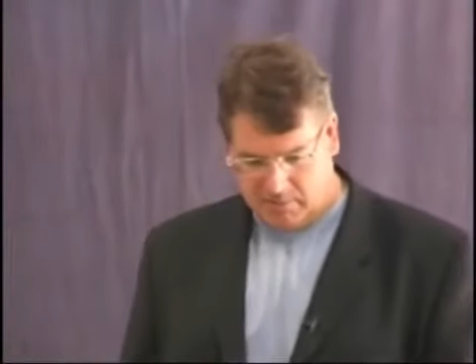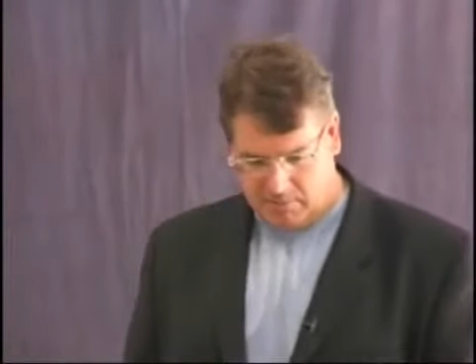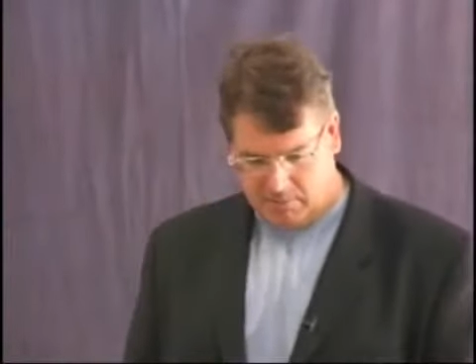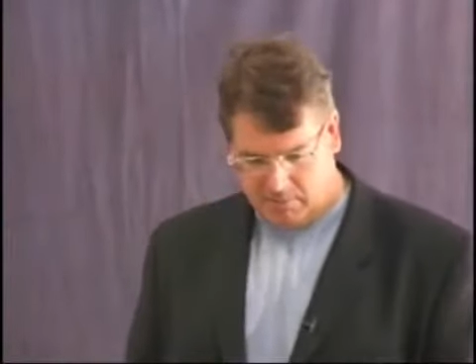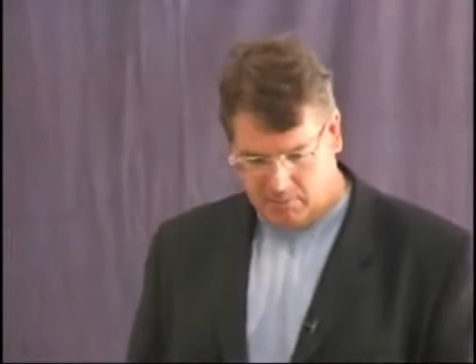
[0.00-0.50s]
I
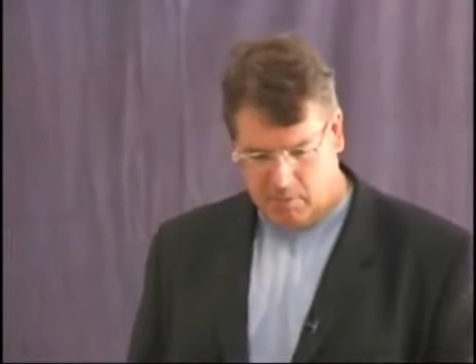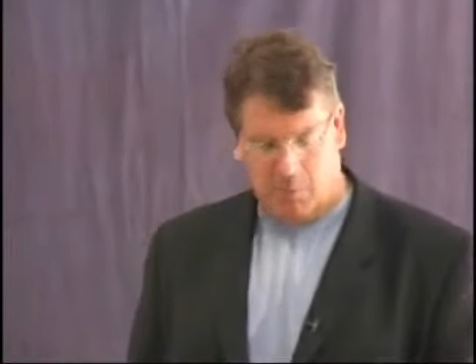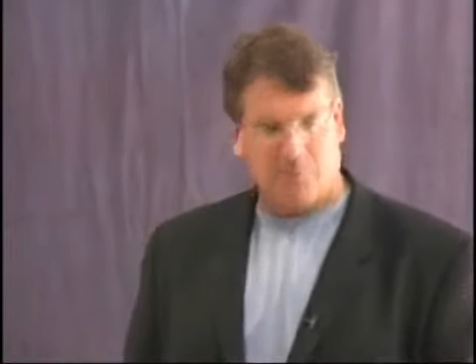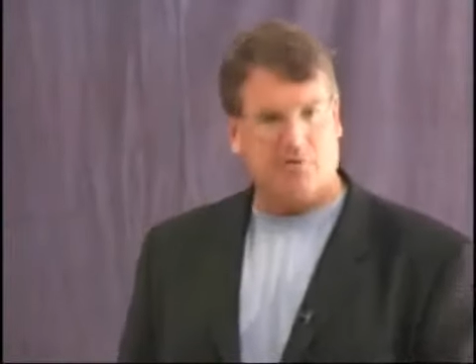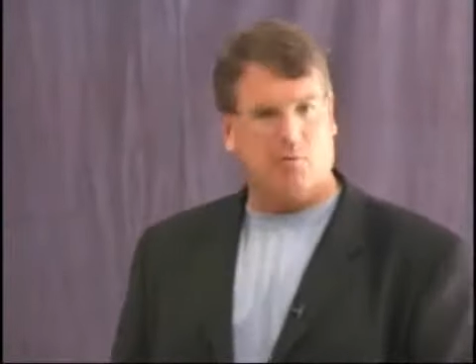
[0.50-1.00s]
mean,
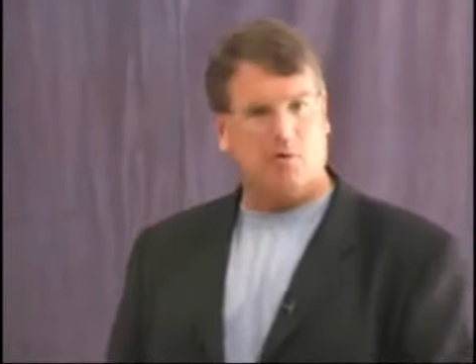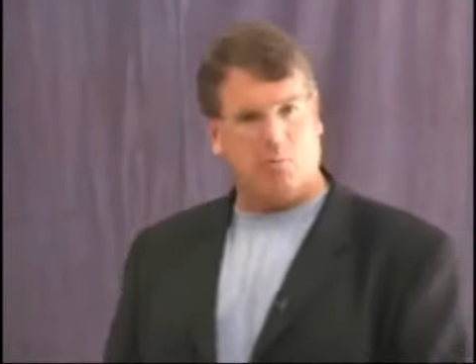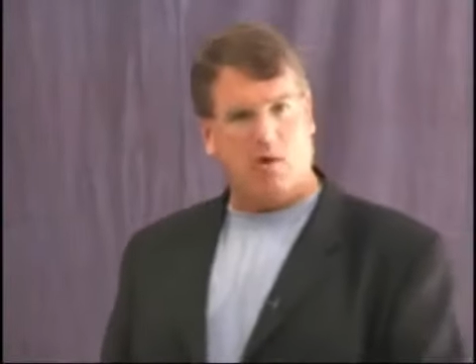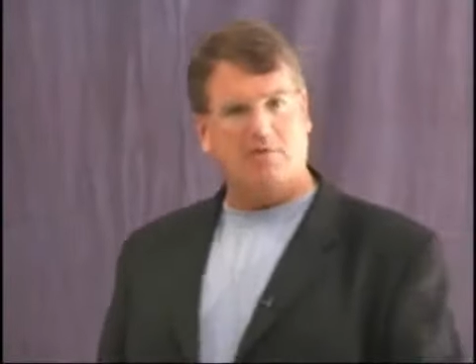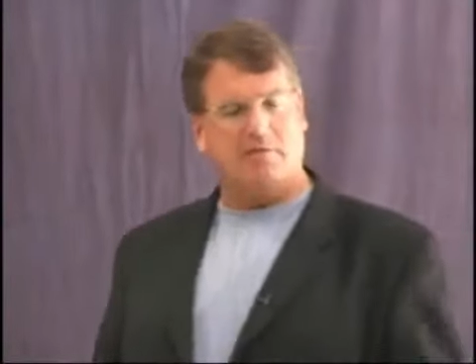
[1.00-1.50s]
what
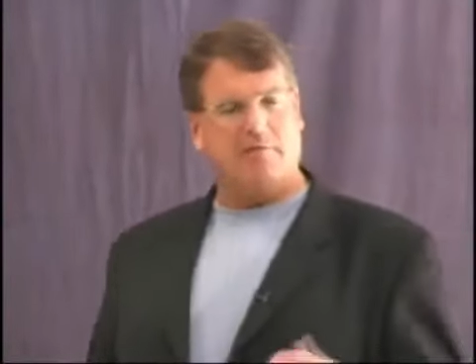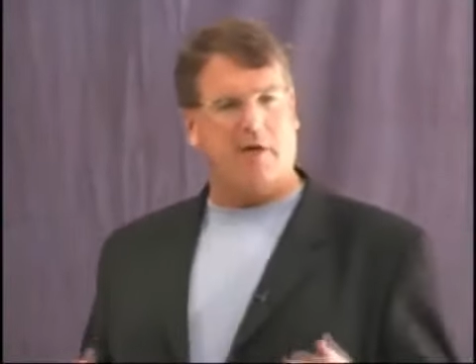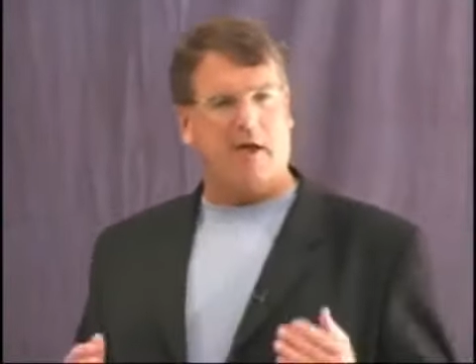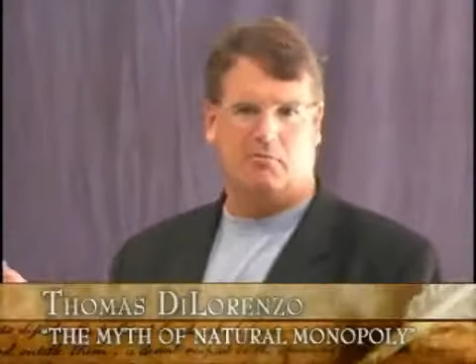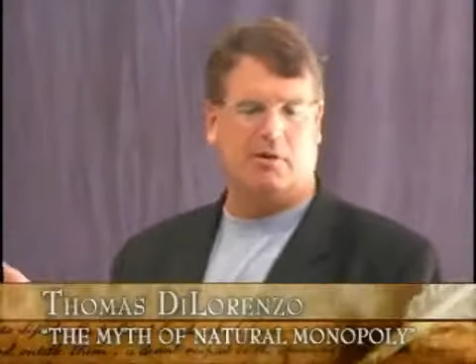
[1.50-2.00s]
was in
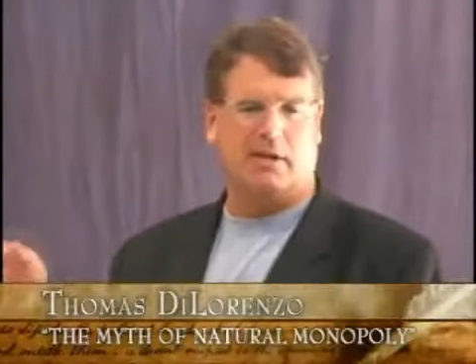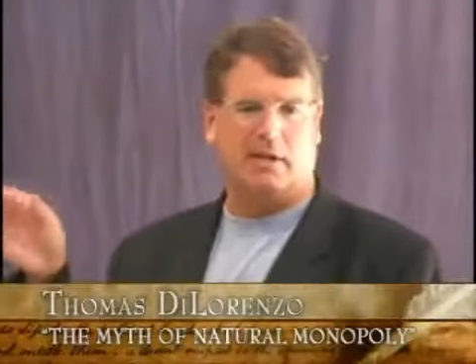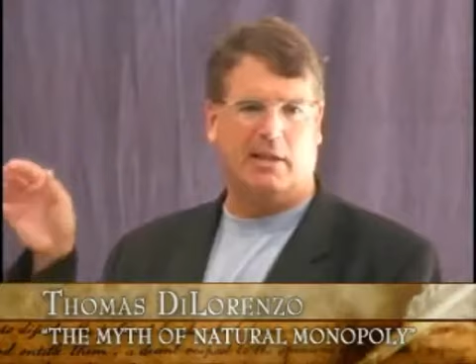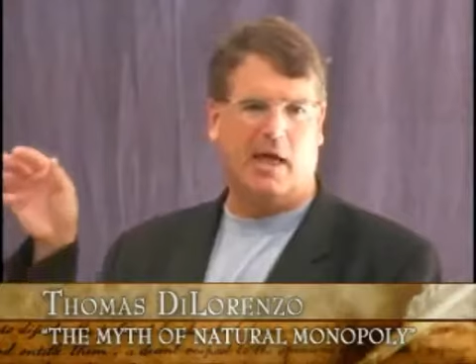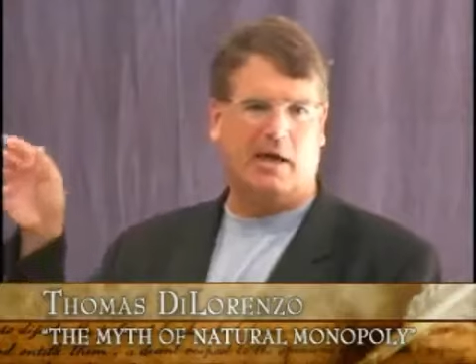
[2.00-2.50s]
fact
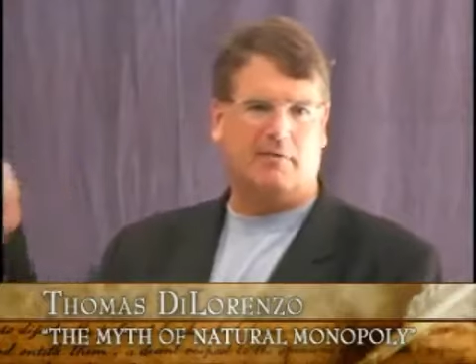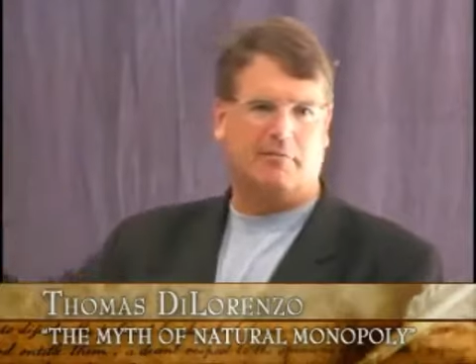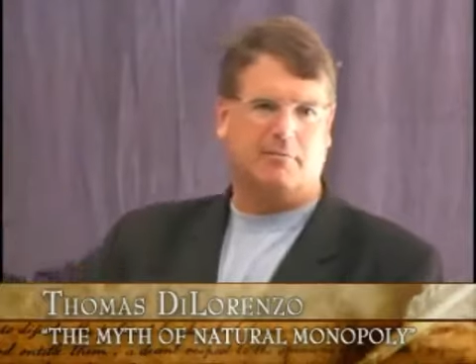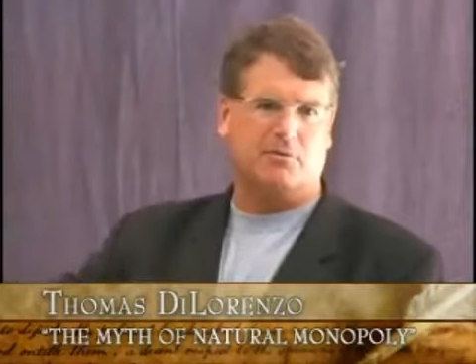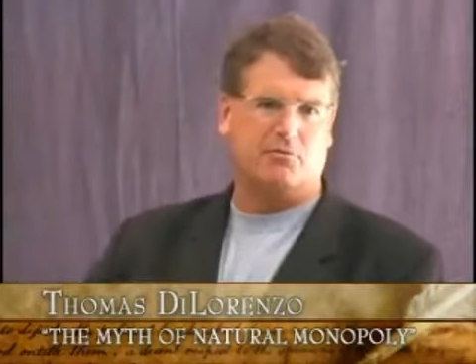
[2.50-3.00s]
running a line
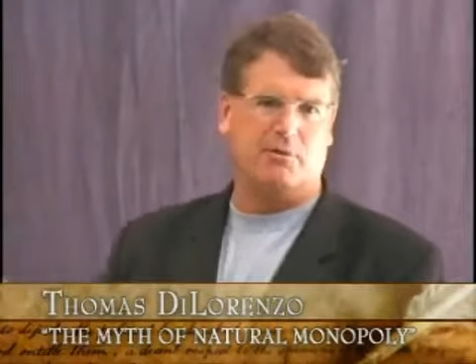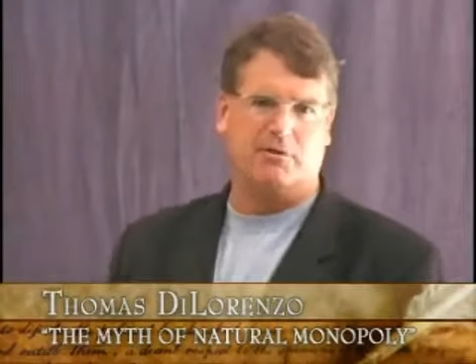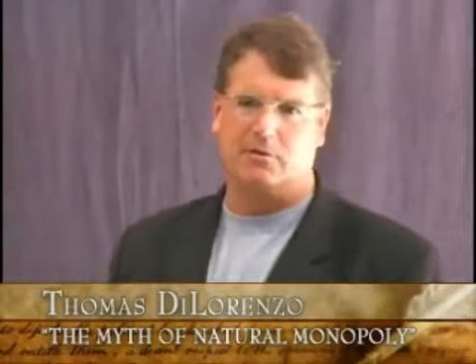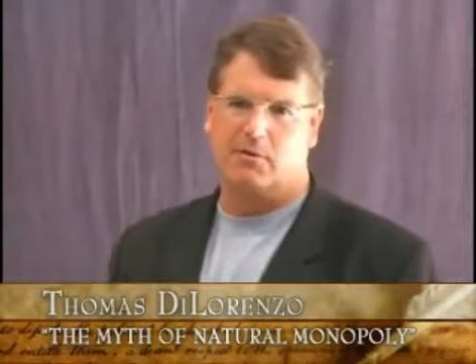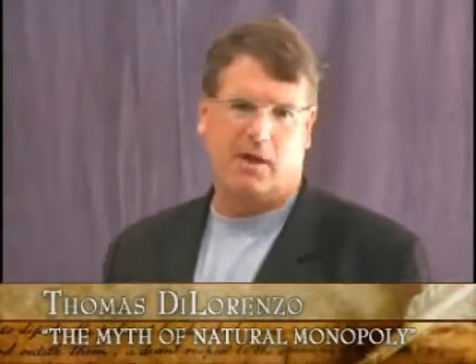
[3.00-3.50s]
from the
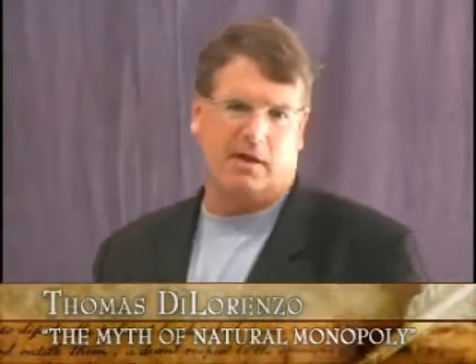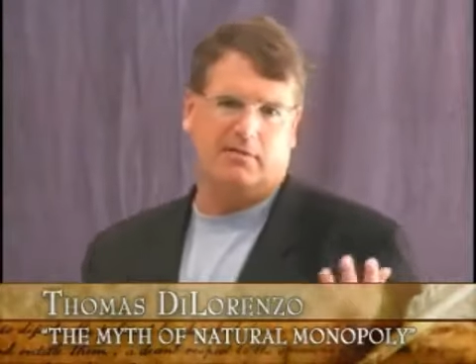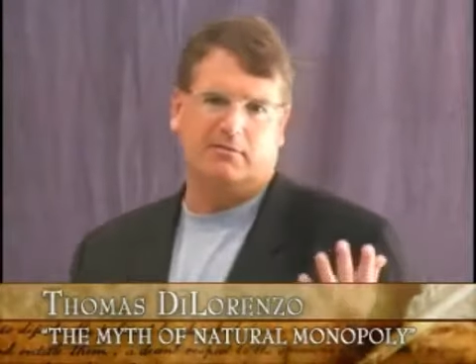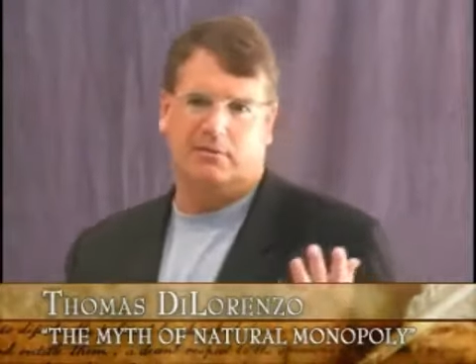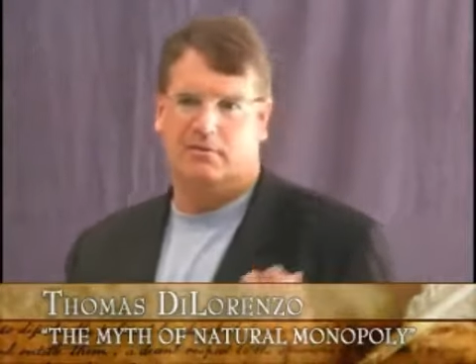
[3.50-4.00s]
street to your
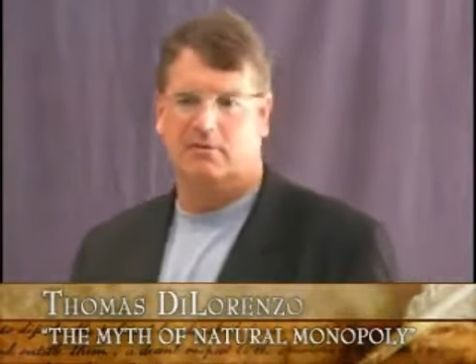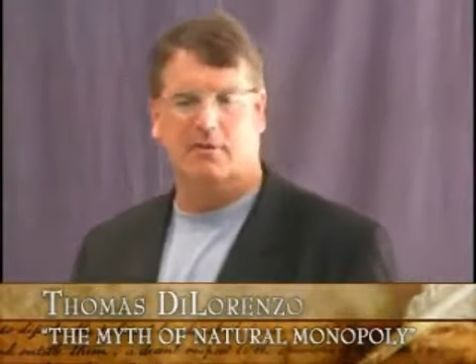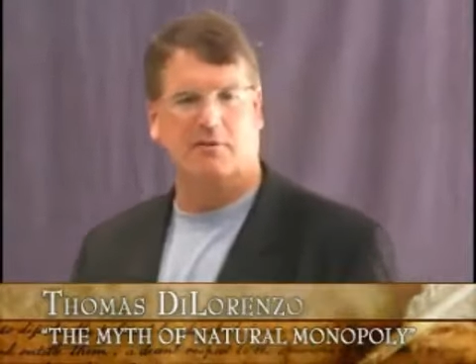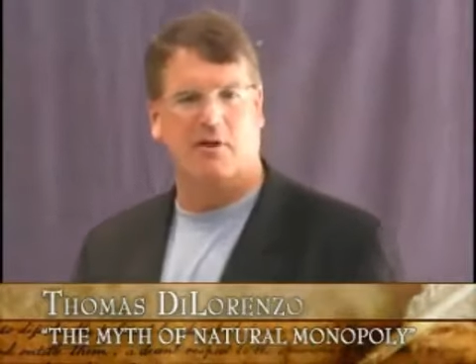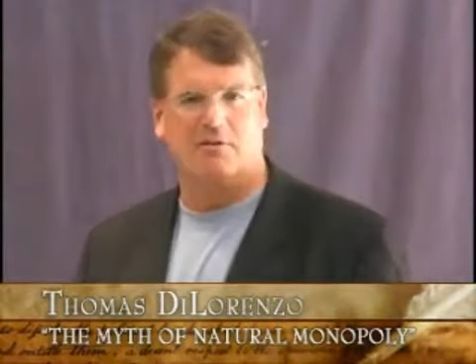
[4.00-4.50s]
house?
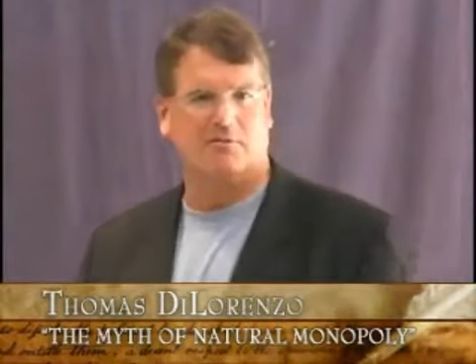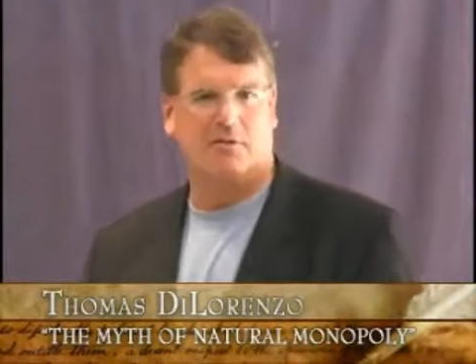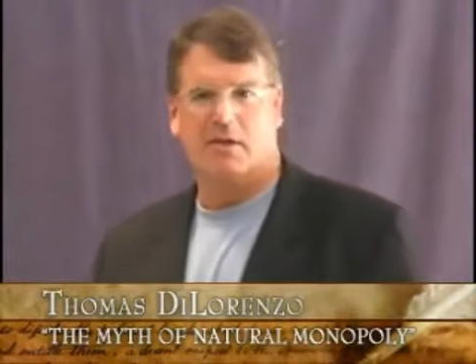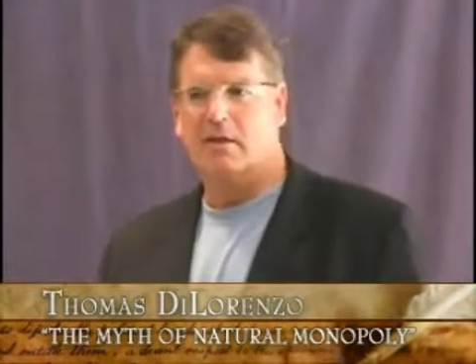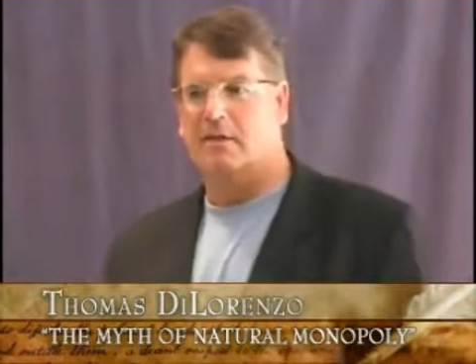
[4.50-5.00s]
It cost
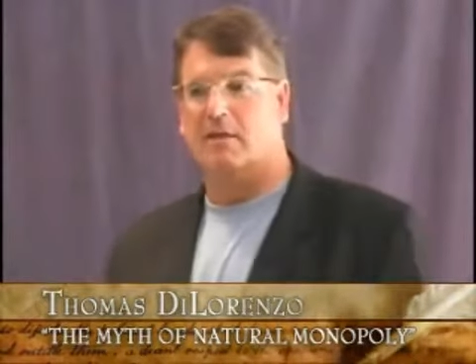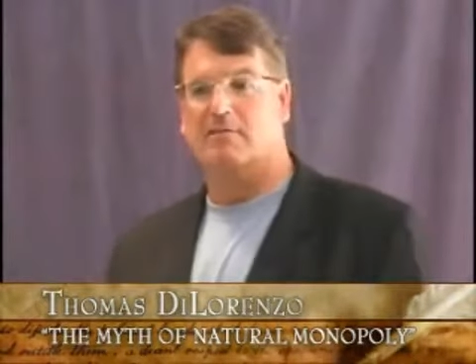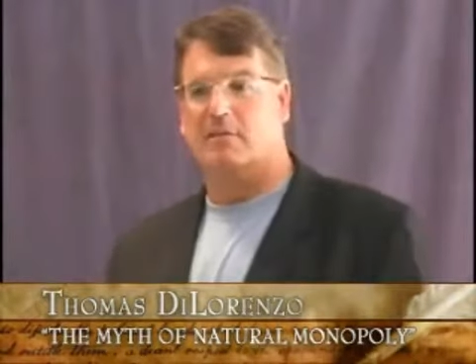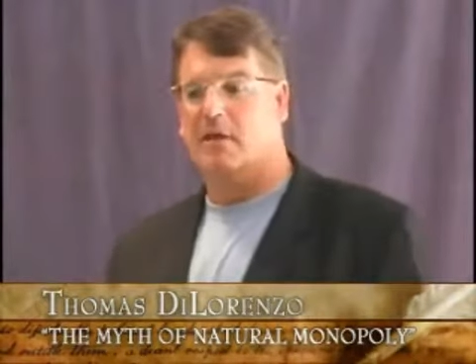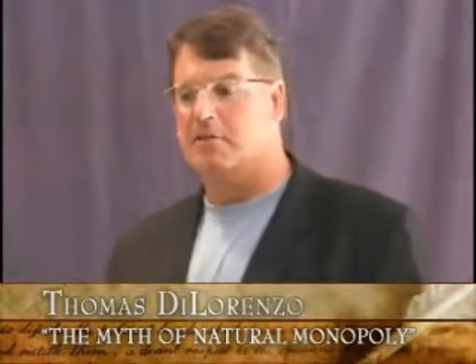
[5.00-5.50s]

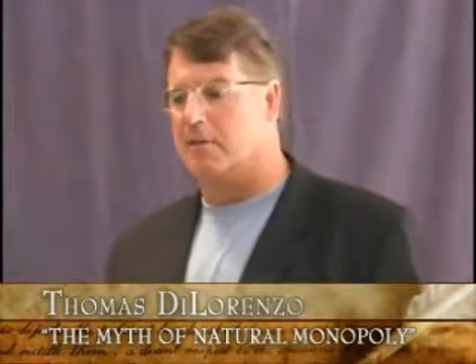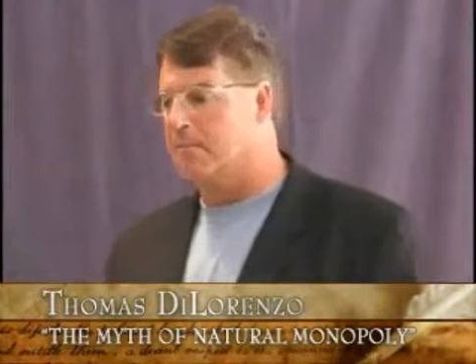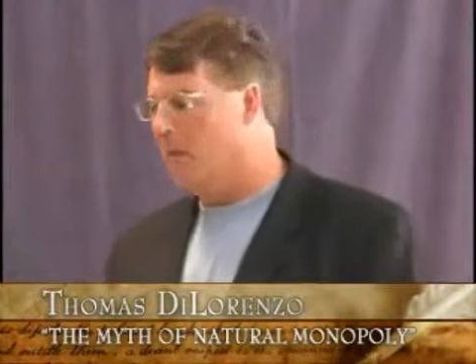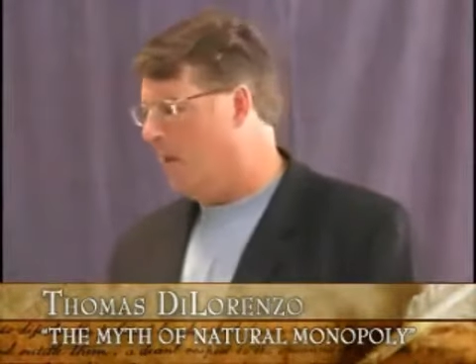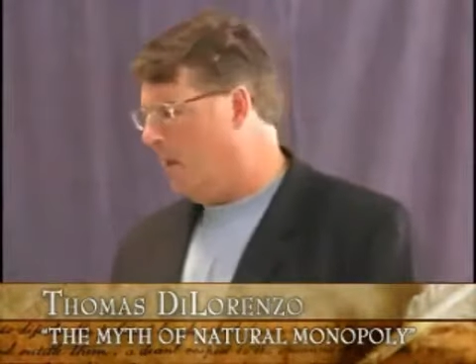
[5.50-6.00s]
next to nothing.